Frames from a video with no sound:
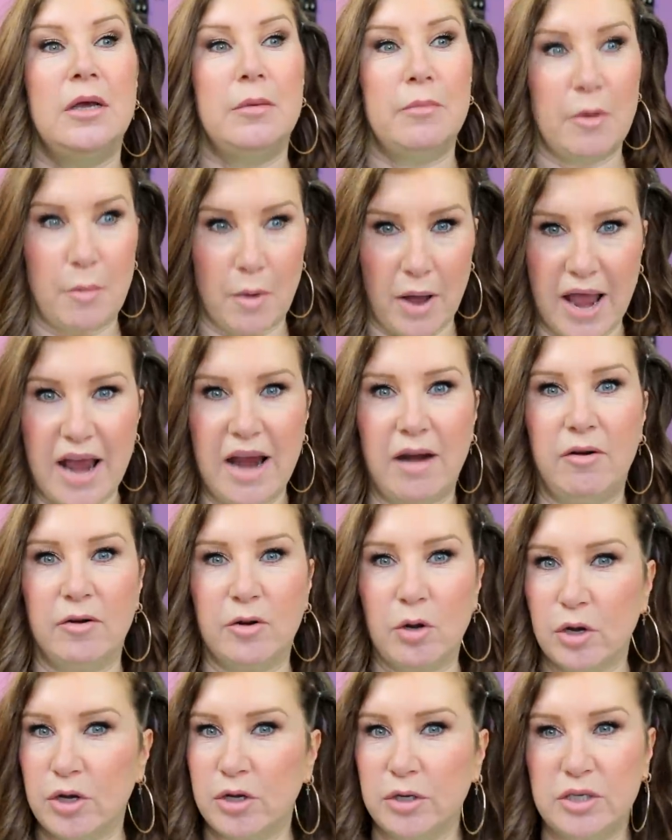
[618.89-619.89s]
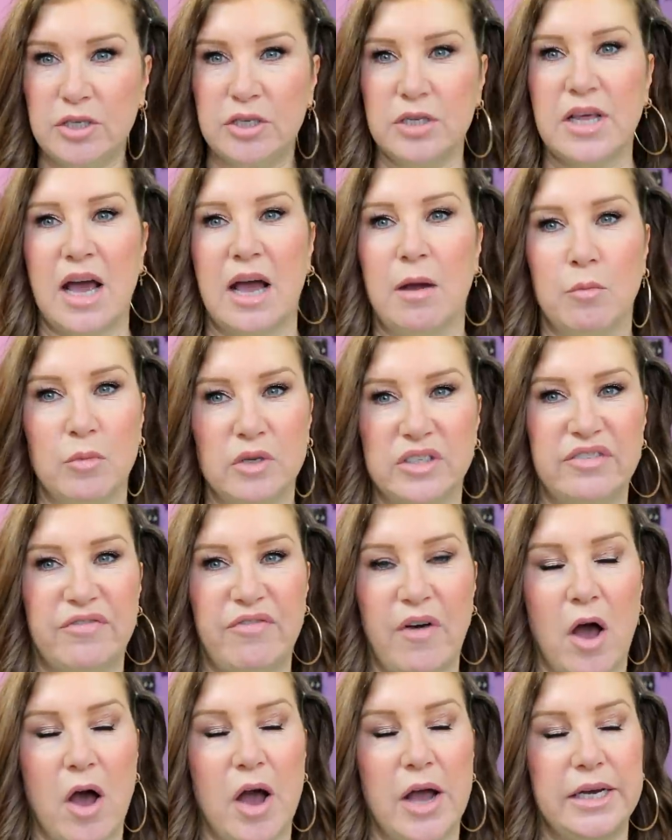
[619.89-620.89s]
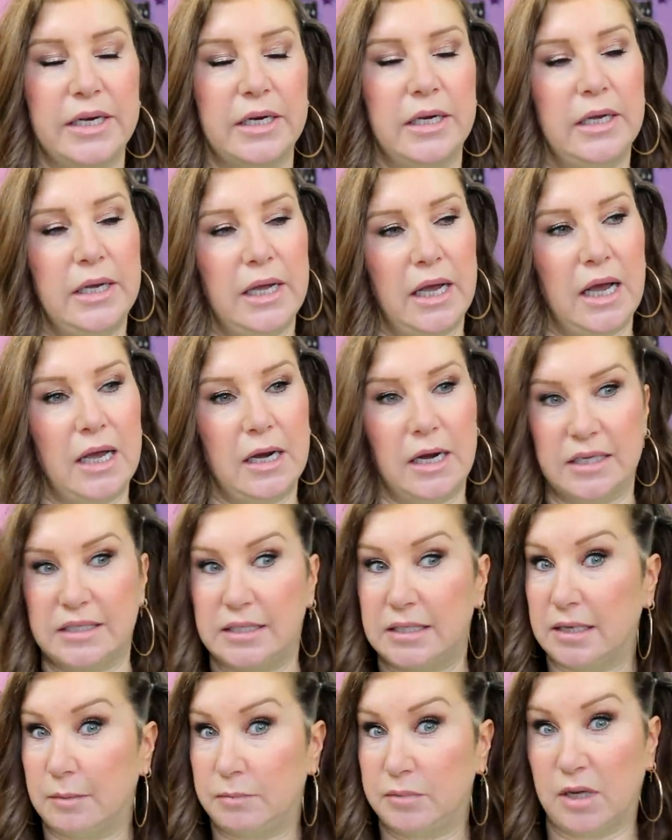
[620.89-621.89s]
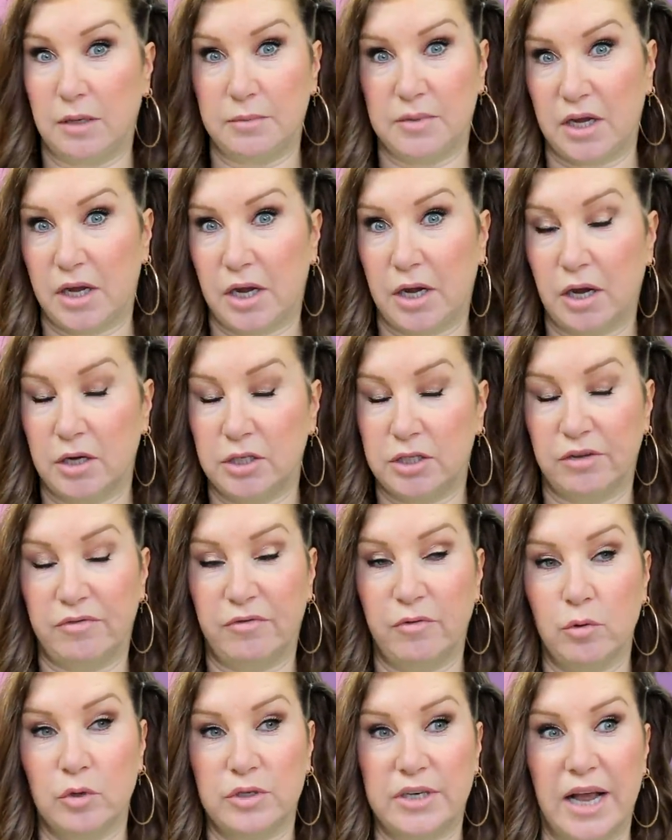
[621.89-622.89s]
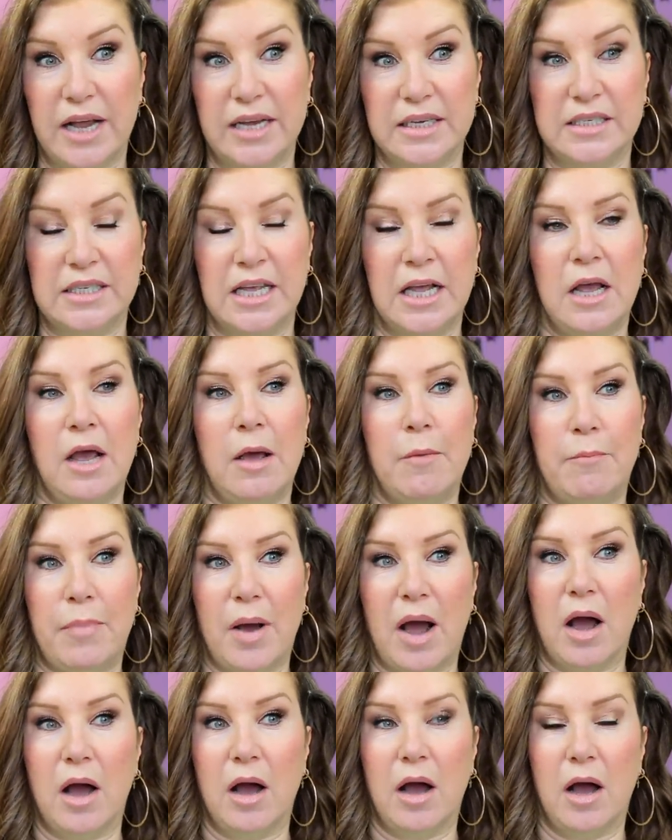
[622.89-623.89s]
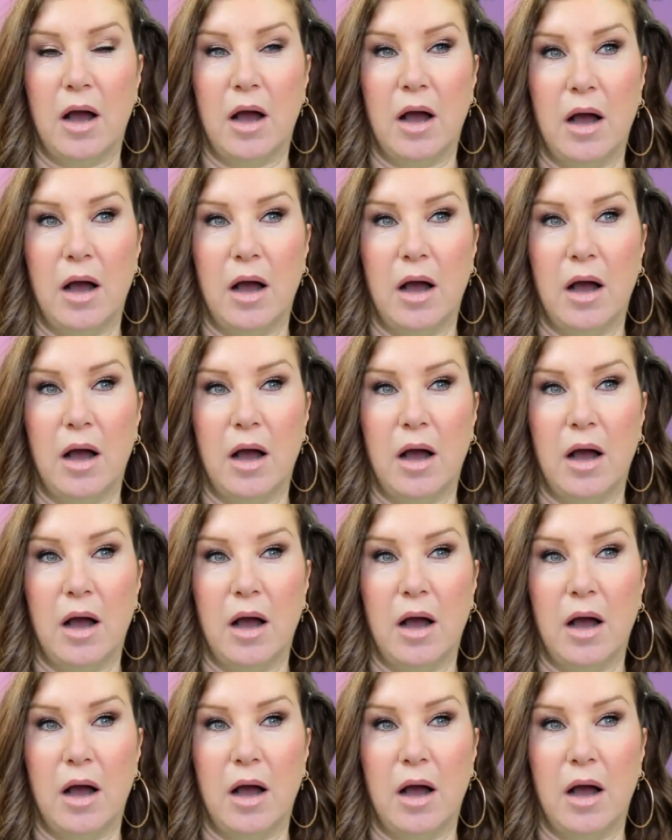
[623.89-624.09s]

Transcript: But my hair had got used to that and was fine. And like sometimes I could go to four days. But